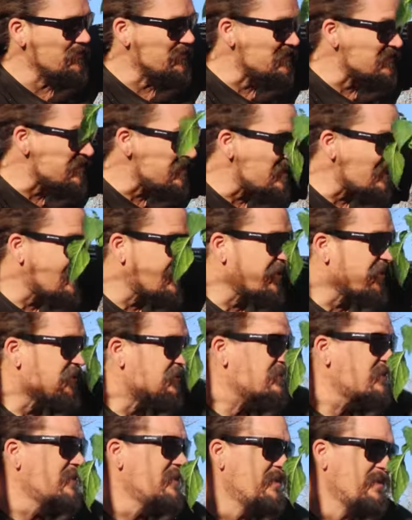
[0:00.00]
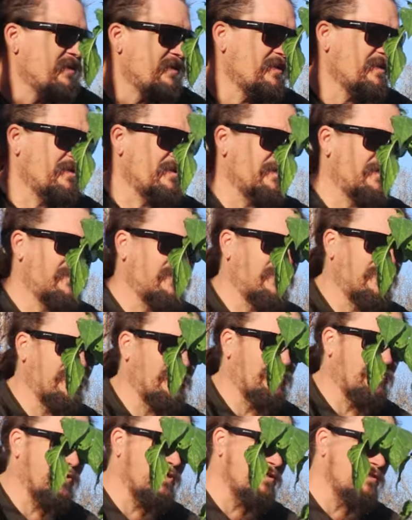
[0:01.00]
can see here,
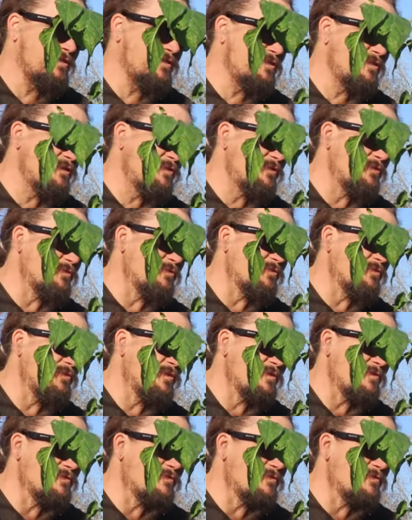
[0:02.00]
1, 2, 3,